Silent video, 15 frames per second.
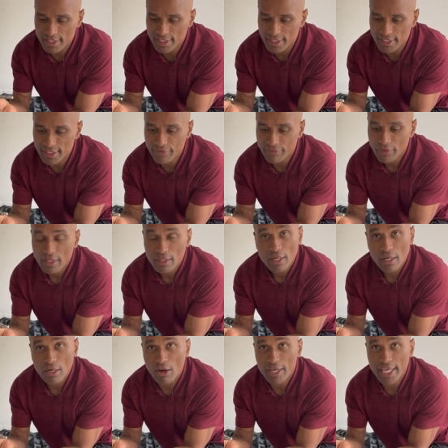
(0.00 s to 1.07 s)
is
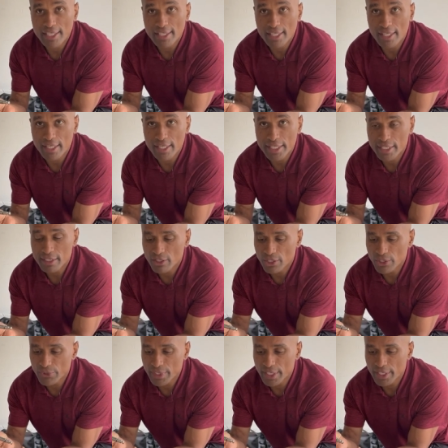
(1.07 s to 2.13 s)
a lock and key
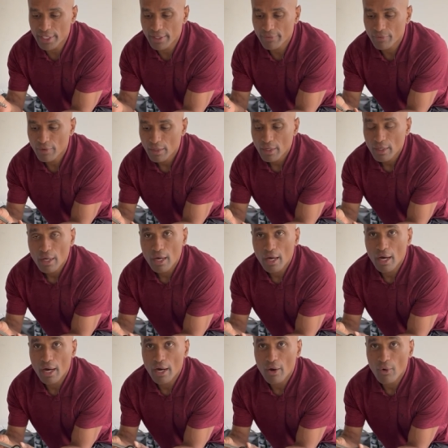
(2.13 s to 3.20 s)
included
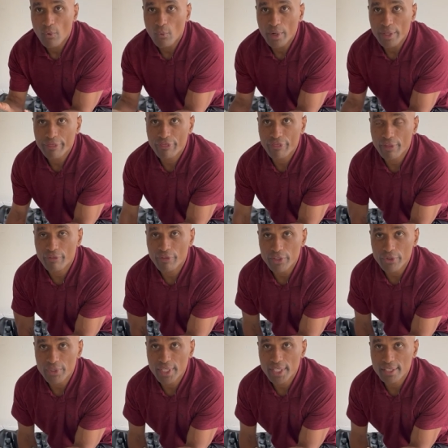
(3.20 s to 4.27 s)
uh, with the
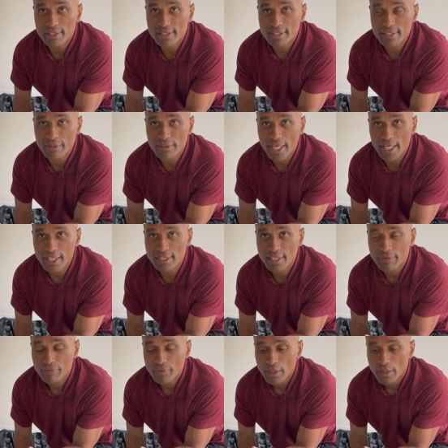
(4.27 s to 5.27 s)
unit, so that